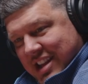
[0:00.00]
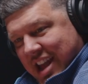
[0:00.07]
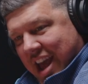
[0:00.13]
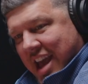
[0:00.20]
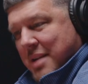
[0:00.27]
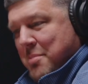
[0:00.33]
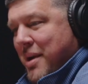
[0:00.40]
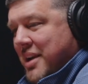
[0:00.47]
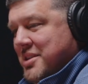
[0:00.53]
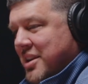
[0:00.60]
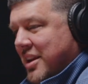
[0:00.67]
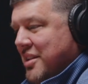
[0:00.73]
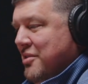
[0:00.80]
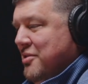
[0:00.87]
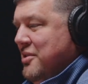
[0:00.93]
and a
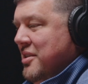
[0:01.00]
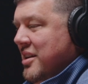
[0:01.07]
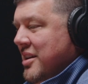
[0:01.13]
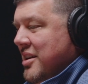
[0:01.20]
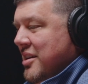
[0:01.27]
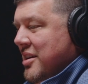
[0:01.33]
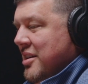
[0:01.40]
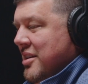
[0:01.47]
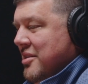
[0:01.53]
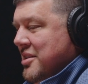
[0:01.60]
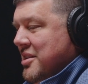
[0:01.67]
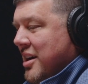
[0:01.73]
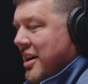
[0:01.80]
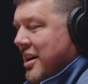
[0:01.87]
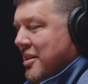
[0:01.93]
Mexican
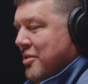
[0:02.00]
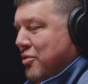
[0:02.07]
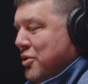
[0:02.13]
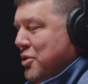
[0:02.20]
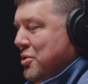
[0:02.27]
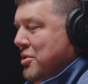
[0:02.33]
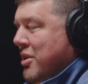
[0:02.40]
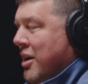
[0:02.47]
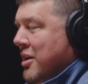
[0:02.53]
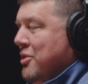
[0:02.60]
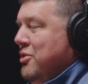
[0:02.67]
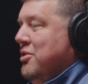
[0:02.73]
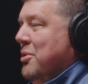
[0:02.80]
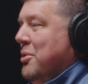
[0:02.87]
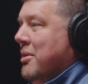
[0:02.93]
food
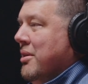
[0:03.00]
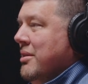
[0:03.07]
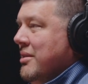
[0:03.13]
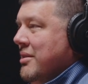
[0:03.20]
connoisseur.